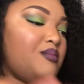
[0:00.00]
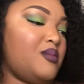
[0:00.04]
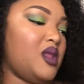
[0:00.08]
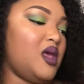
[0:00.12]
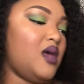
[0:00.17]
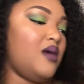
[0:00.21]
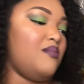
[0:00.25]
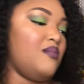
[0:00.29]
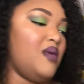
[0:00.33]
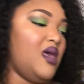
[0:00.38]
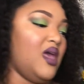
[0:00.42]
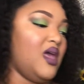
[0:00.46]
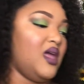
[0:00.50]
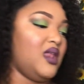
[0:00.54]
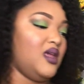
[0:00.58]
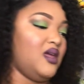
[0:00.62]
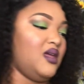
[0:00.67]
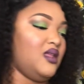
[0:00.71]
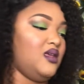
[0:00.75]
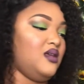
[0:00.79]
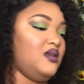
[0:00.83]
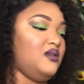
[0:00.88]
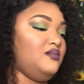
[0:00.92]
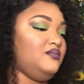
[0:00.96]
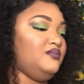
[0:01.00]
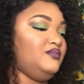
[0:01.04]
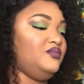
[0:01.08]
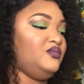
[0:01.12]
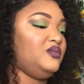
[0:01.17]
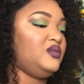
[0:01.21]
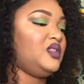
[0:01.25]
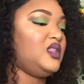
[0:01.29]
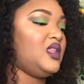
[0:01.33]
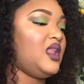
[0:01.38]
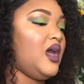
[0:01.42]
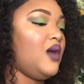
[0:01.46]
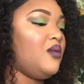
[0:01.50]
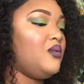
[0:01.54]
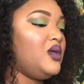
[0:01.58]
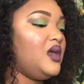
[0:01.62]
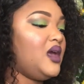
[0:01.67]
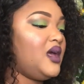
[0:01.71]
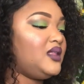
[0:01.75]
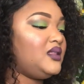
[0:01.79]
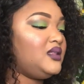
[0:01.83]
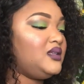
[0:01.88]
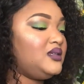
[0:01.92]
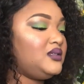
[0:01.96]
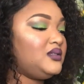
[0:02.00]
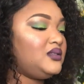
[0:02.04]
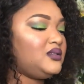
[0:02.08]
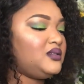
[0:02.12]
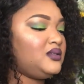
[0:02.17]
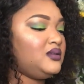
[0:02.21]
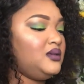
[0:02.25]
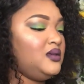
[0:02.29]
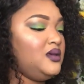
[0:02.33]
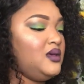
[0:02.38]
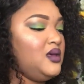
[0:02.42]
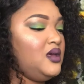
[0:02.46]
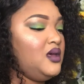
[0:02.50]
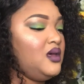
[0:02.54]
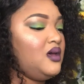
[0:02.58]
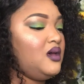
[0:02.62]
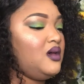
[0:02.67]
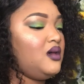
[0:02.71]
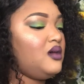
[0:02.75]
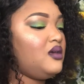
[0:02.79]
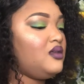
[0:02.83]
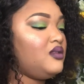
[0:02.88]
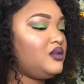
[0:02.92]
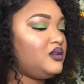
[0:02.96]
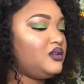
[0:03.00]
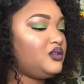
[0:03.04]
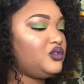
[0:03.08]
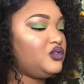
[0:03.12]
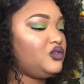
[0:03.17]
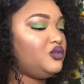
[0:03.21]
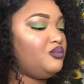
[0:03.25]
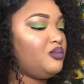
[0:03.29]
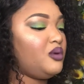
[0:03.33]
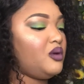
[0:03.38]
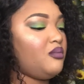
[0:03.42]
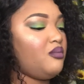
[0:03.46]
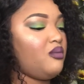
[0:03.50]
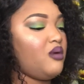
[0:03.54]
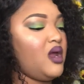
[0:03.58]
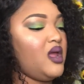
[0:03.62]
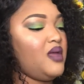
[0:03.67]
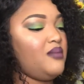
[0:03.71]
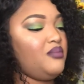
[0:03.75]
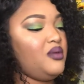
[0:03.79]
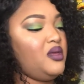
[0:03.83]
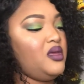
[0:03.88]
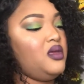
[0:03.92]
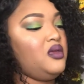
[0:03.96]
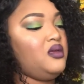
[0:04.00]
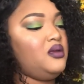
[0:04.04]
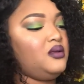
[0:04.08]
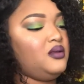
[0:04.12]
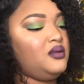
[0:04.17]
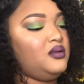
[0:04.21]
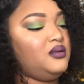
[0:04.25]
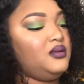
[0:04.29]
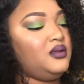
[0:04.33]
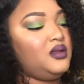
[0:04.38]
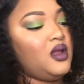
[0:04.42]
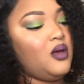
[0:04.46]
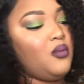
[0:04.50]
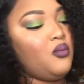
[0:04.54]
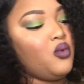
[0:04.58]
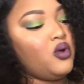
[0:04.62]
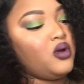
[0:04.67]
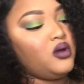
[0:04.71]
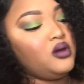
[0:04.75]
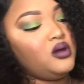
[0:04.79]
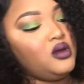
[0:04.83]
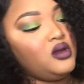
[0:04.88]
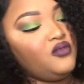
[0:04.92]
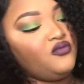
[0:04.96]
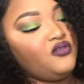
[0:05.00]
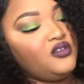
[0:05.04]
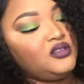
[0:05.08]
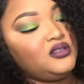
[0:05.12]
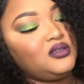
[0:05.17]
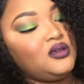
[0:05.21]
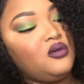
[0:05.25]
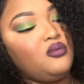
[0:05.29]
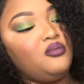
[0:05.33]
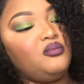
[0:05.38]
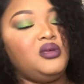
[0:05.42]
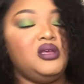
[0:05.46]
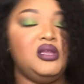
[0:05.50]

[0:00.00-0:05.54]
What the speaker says: I'm mad at it. Now we got this other super bright pink. And I'm wondering if it's going to